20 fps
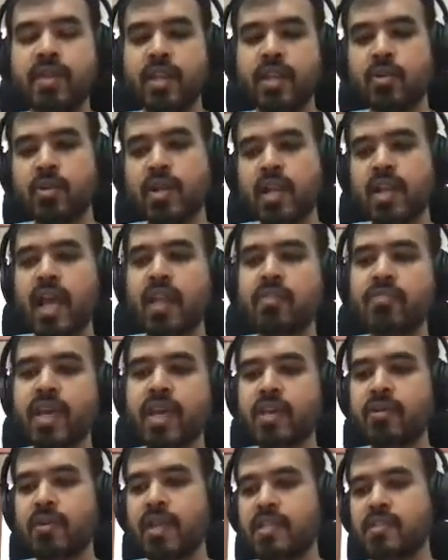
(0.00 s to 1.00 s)
We looked at
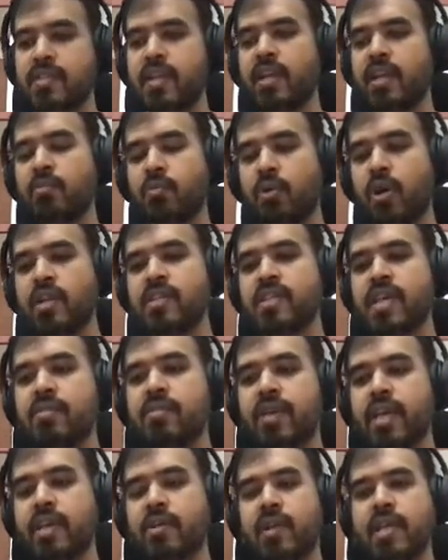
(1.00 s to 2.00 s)
alpha equivalence, right? What is
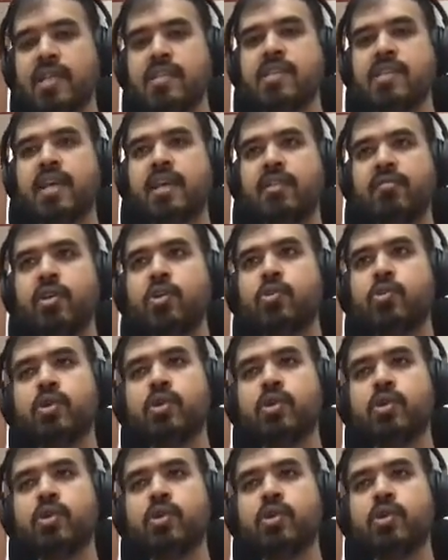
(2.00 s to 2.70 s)
alpha equivalence? I give you two